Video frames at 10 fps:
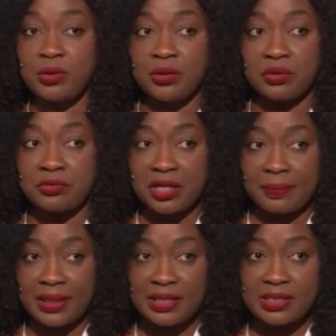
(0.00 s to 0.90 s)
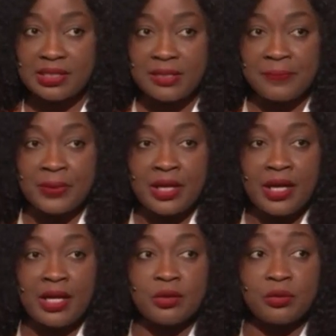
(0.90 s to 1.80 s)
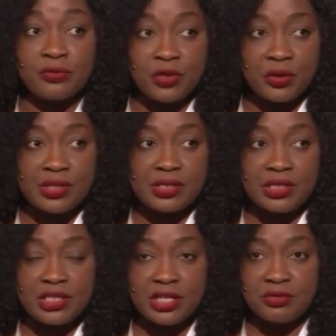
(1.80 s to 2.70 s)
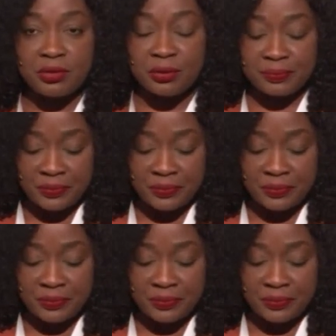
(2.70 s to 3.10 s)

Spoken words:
on Red Plus and on forests in general.